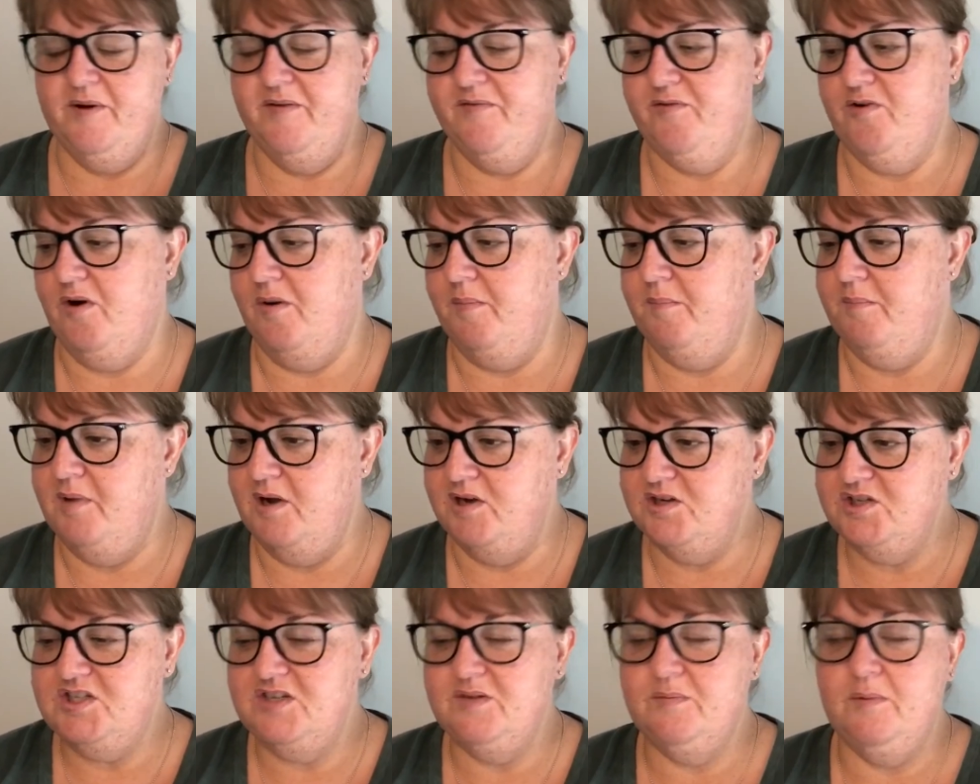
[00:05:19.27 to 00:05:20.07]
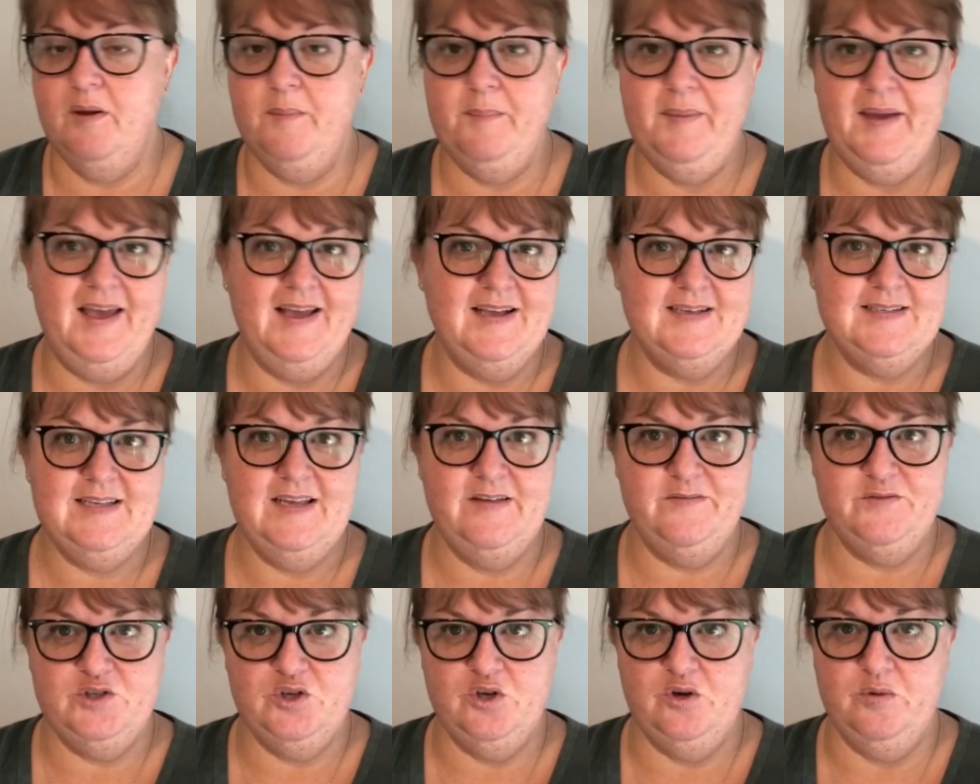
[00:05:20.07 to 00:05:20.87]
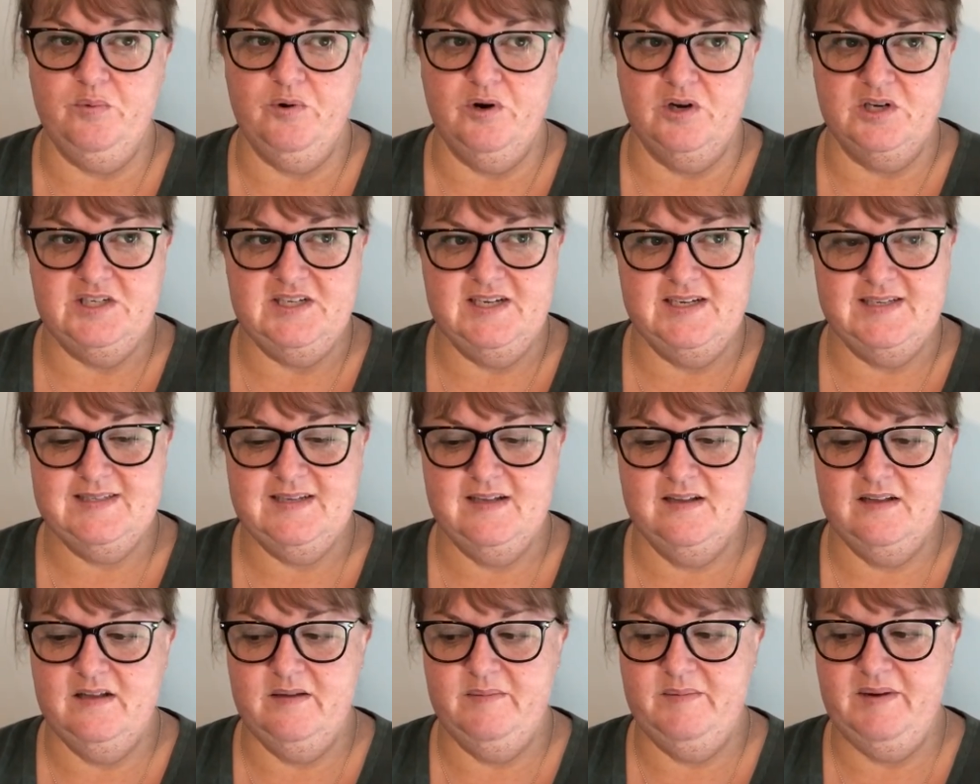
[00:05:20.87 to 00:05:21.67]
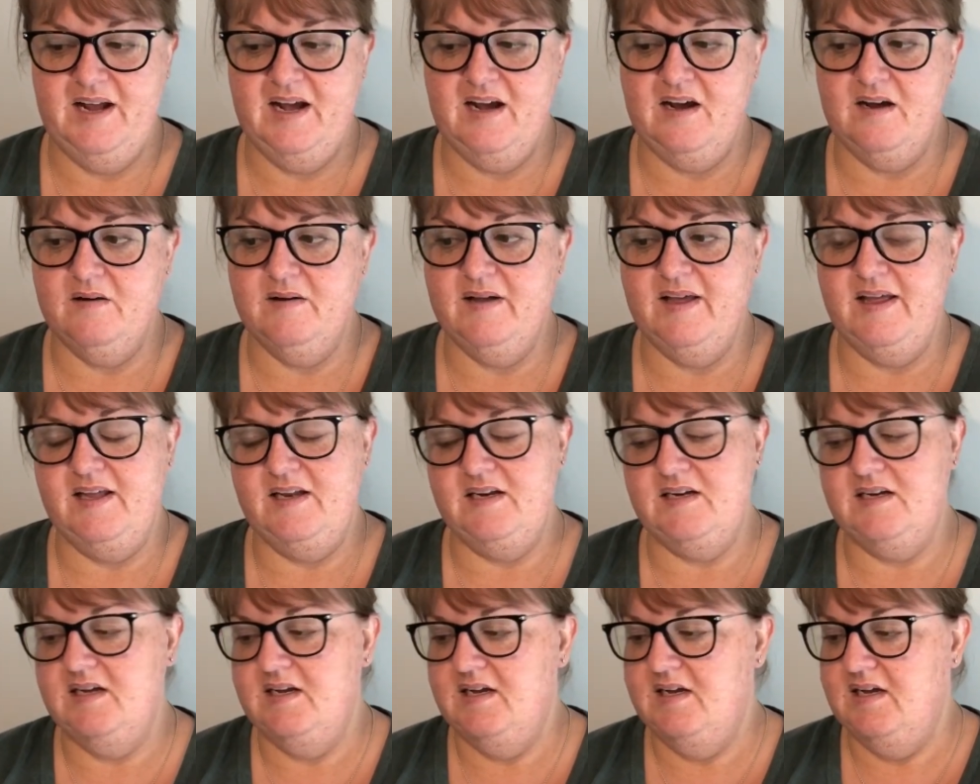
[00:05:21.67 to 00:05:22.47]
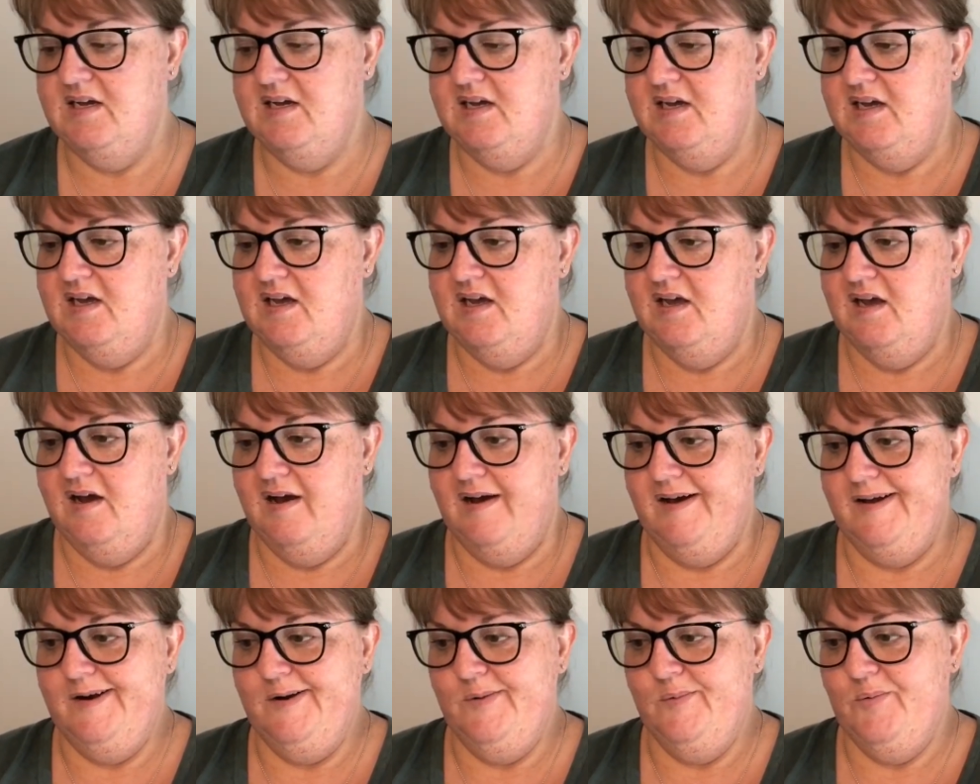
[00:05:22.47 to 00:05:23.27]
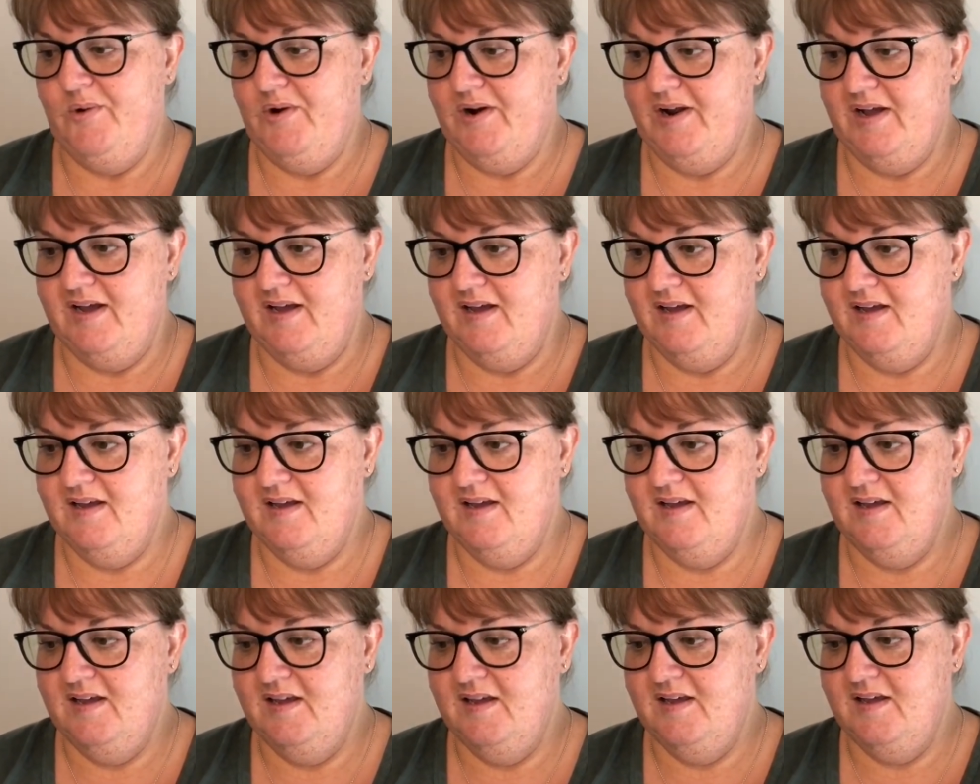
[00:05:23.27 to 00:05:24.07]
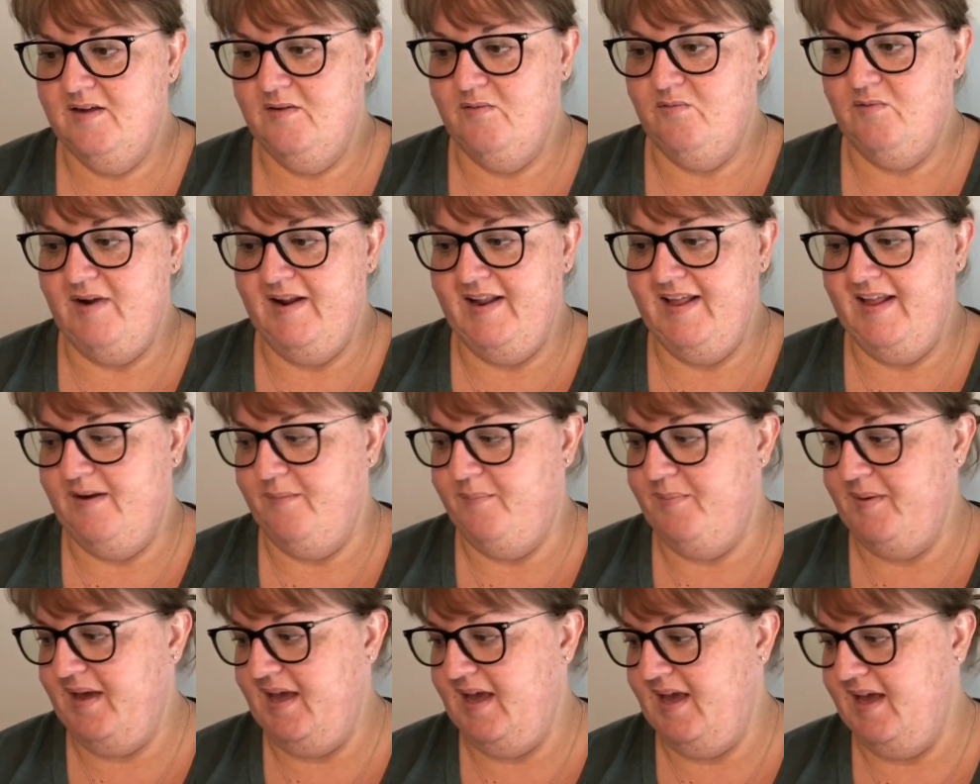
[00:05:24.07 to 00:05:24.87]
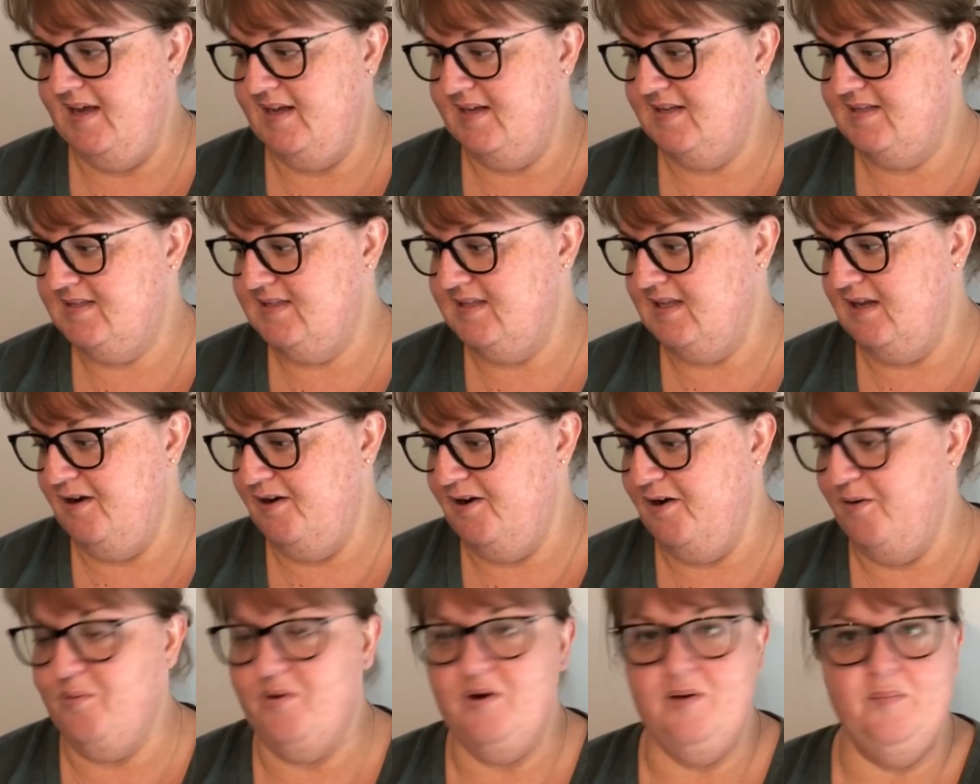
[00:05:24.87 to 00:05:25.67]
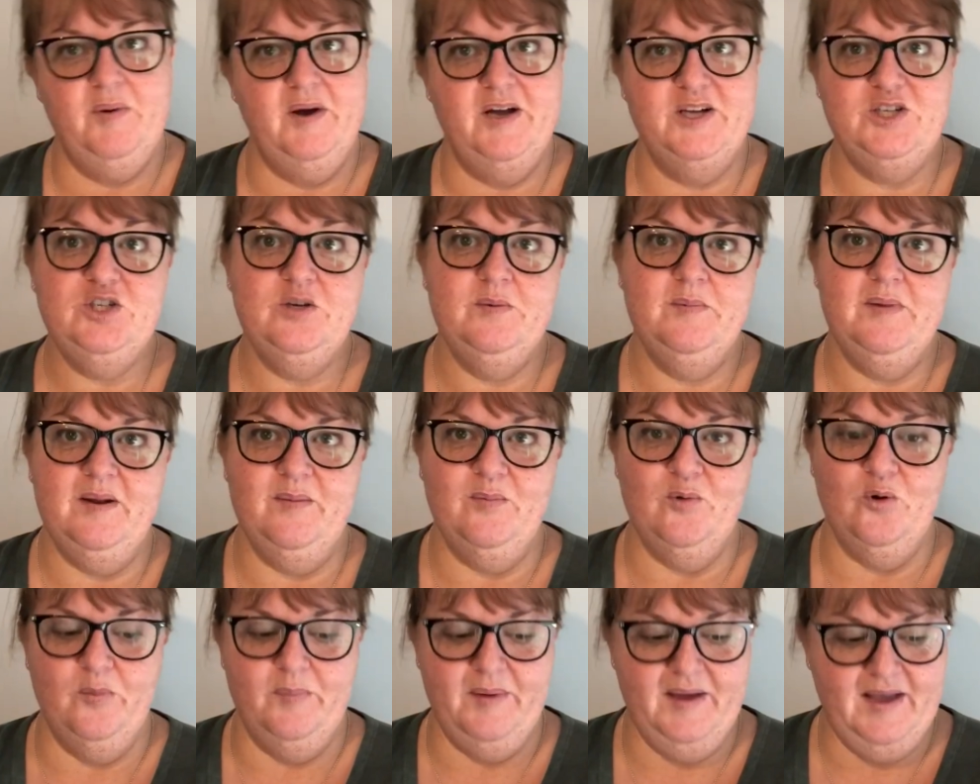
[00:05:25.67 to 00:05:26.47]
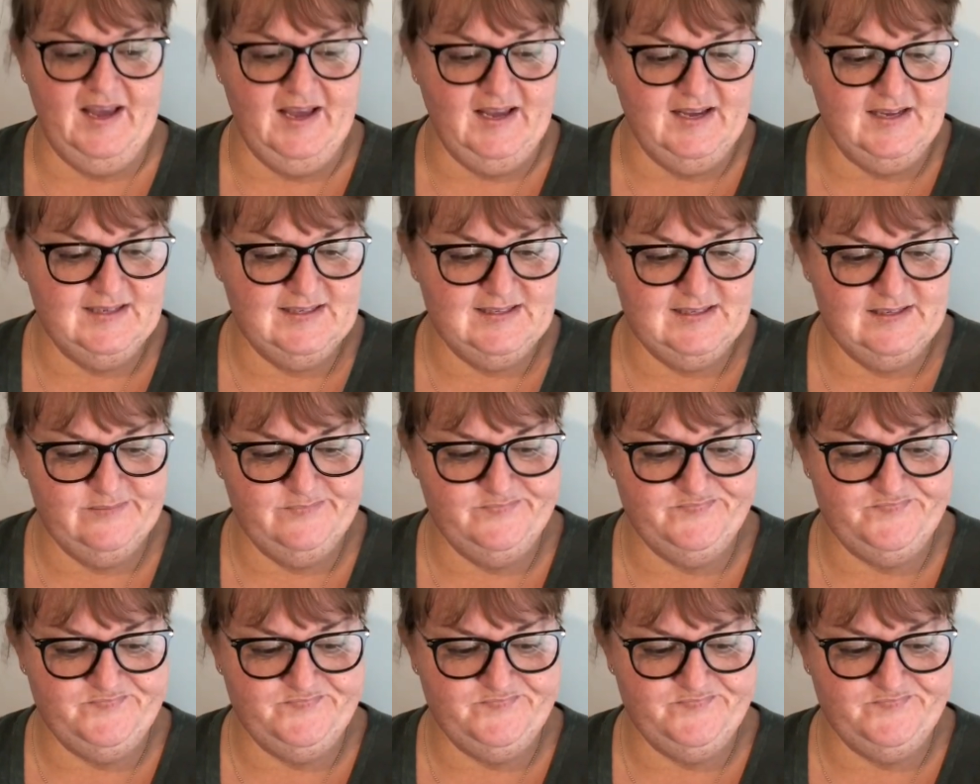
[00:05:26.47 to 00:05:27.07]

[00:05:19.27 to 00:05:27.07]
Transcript: I've got most of my bags have 2 projects in them now, and I don't want to run out of bags, and I don't want to buy too many more bags.